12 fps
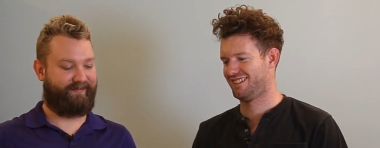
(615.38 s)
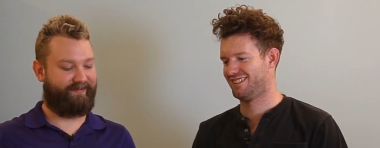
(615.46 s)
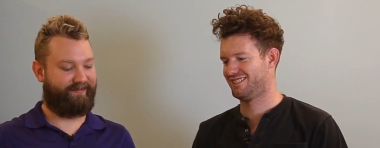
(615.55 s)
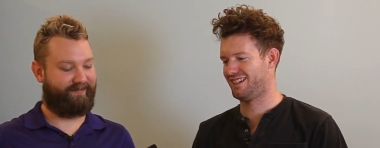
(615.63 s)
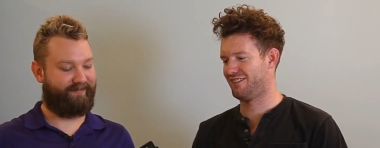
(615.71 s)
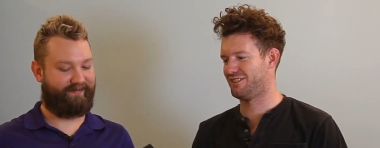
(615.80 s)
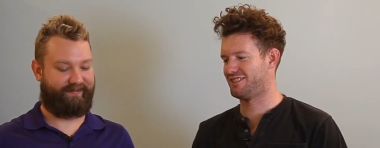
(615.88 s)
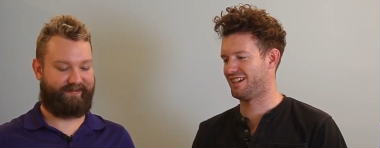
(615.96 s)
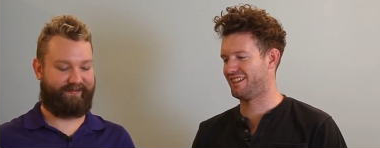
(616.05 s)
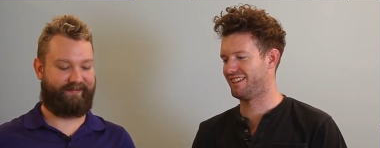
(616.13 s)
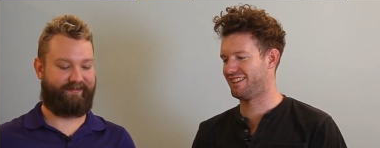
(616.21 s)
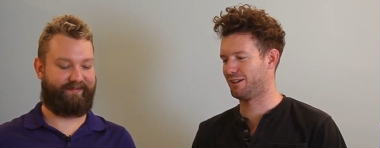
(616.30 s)
Speaker 1: safe to say
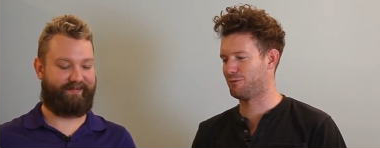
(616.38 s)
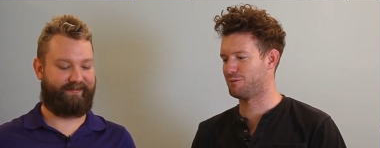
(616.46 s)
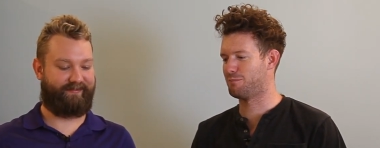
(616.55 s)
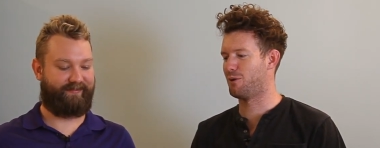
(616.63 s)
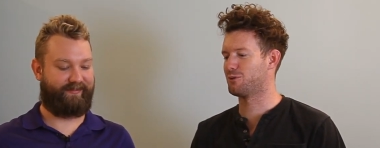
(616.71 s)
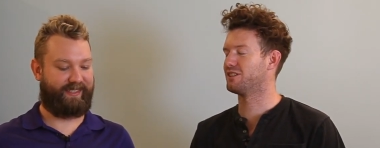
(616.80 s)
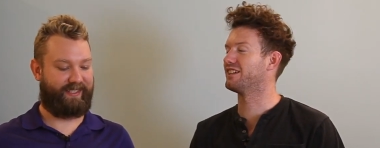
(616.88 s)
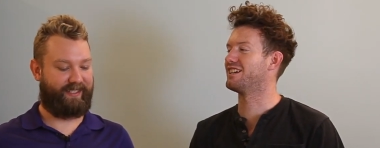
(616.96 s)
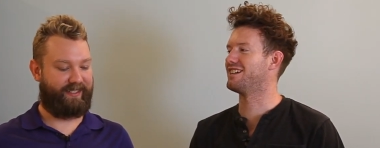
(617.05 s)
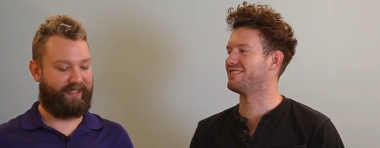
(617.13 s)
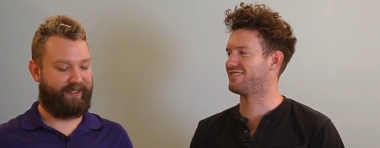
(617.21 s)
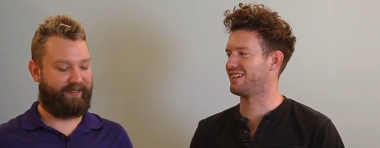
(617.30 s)
that thing was mostly
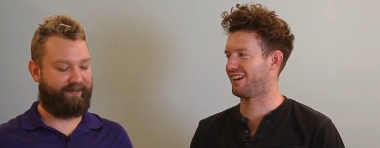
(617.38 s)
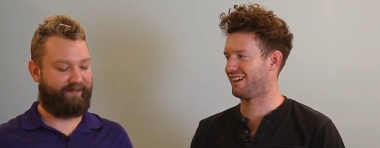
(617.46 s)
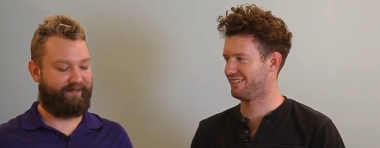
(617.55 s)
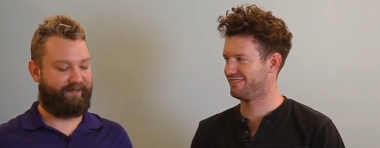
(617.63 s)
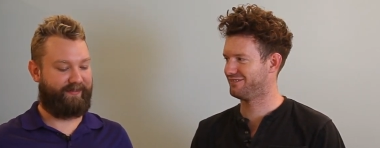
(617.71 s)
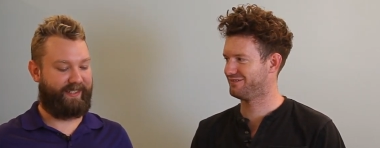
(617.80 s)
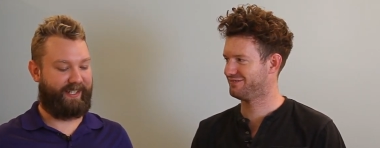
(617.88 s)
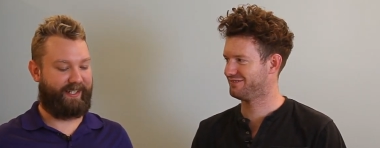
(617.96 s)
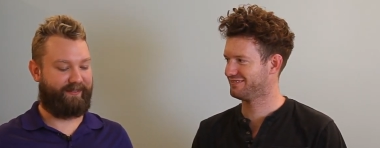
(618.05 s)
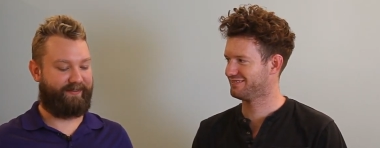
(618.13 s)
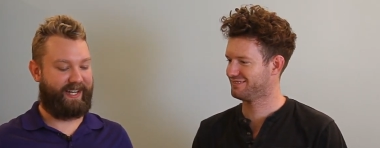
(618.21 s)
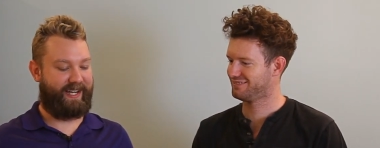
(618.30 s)
heatsink.
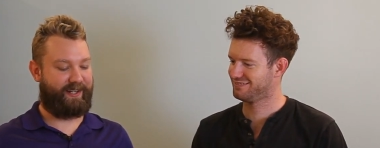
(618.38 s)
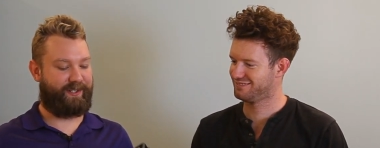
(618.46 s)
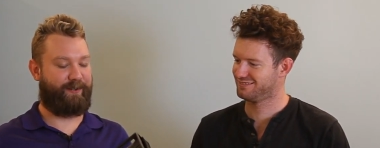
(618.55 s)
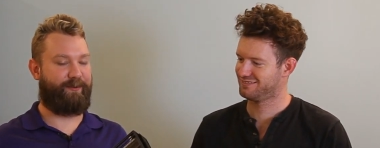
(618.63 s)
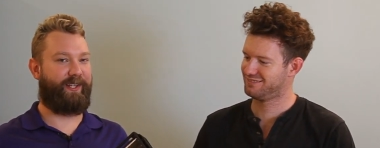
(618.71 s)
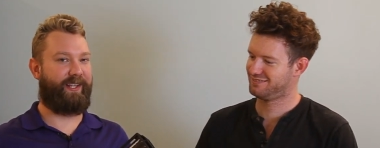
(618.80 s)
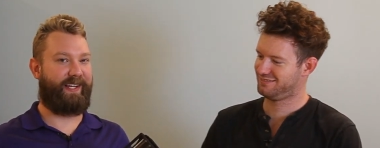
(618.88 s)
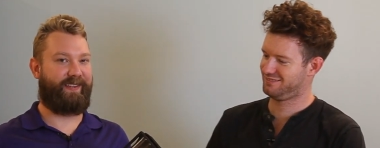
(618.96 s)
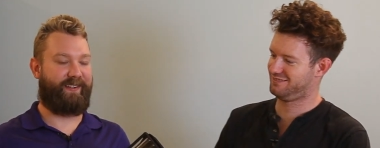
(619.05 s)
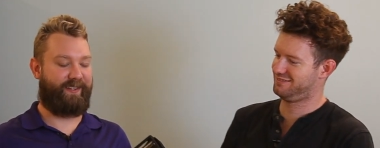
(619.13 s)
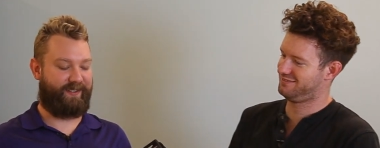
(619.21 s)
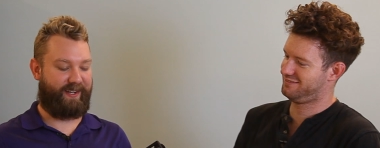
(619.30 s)
Speaker 2: Yeah, I actually really like
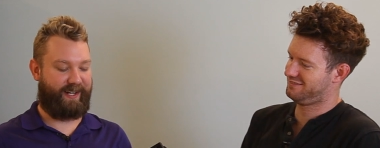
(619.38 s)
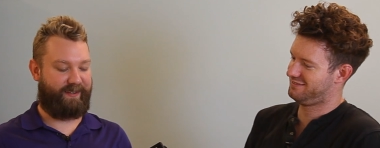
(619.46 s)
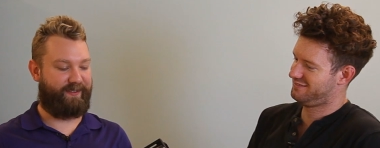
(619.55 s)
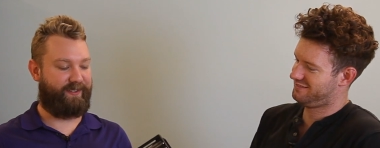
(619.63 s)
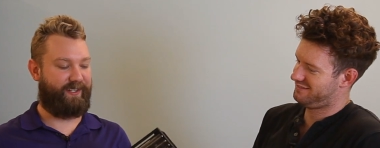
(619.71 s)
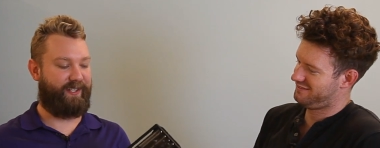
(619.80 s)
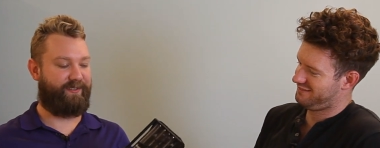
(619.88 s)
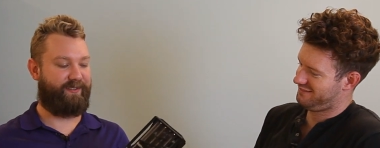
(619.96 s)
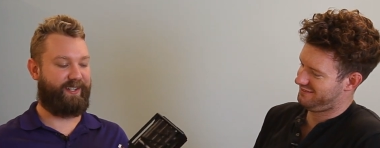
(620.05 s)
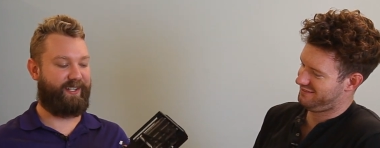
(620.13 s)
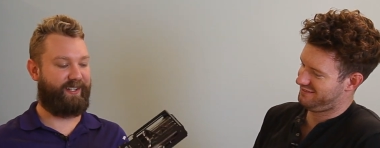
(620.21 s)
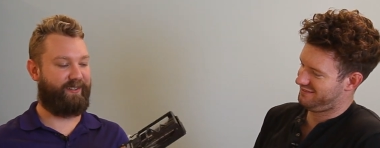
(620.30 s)
the design of this
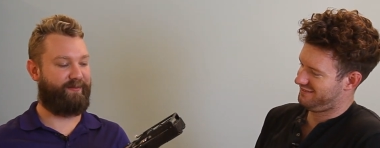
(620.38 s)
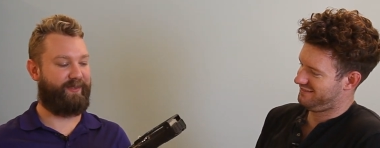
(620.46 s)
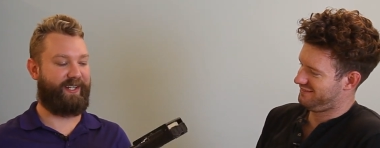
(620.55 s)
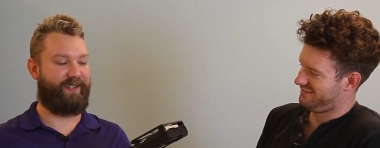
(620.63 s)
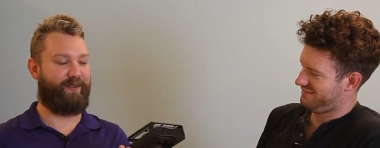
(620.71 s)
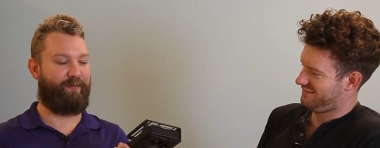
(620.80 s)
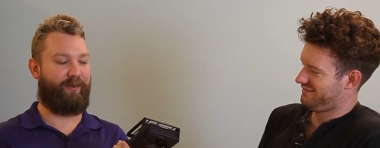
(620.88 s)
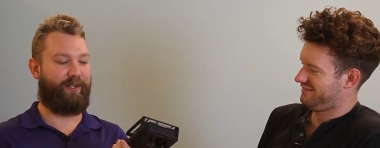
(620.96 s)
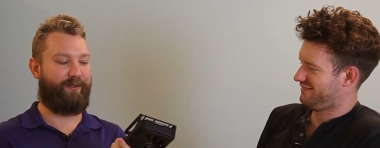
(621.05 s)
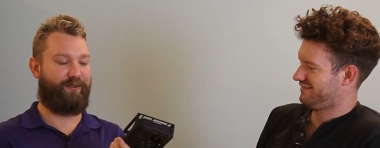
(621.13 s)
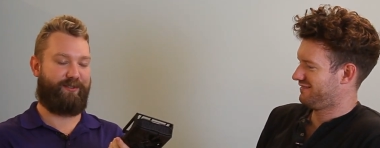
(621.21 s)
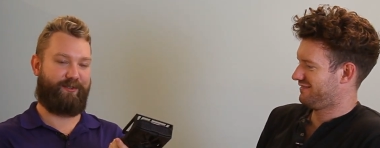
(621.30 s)
heatsink because it
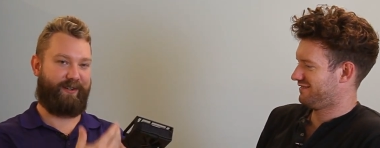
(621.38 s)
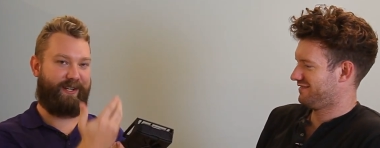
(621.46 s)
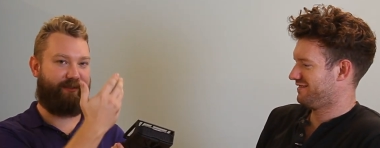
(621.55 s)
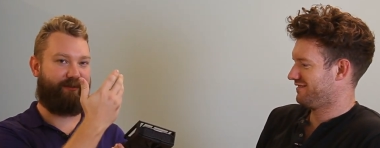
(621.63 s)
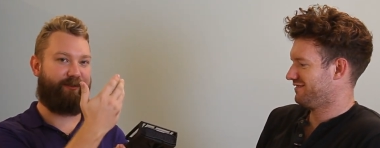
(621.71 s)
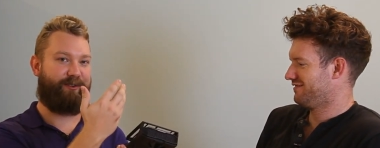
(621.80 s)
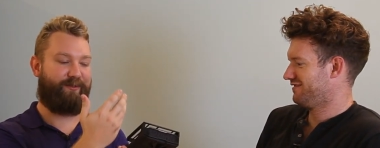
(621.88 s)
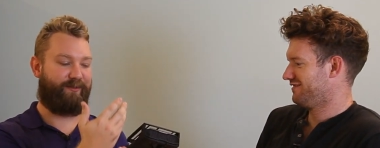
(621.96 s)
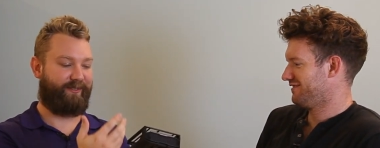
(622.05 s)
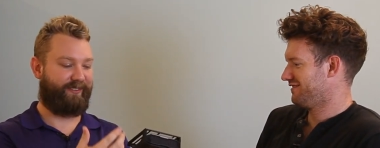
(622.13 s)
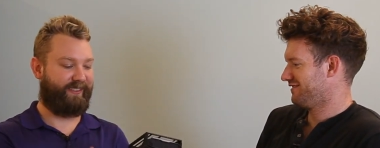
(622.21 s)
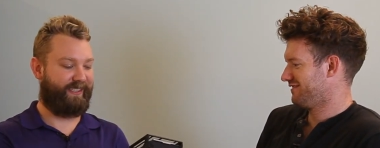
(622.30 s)
blows straight through,
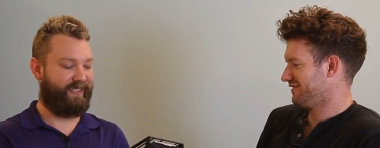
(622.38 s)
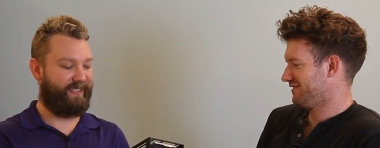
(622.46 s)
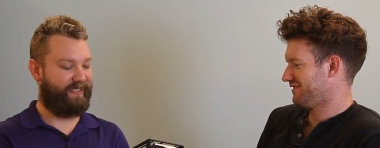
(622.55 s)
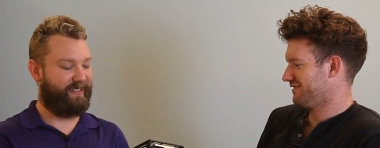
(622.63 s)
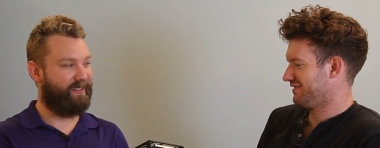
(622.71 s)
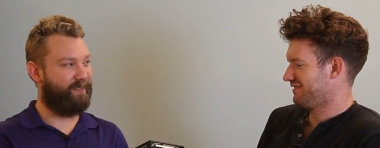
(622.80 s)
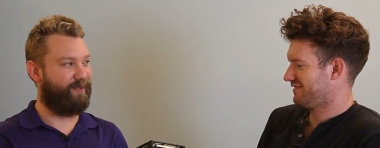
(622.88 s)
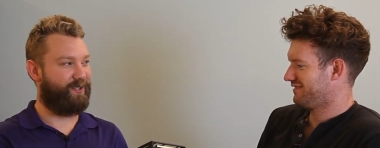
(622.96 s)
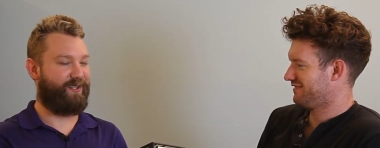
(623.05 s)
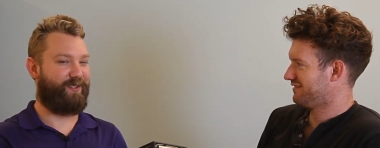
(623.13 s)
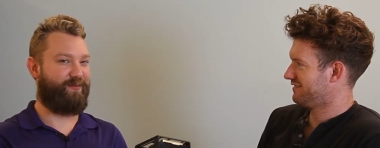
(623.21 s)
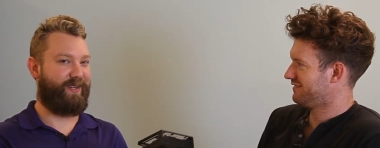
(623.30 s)
which
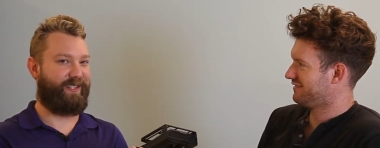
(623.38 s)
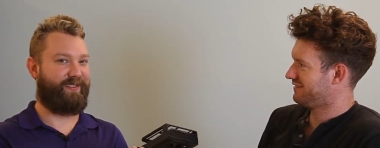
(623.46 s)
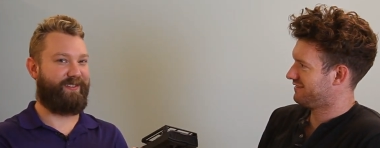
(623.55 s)
just makes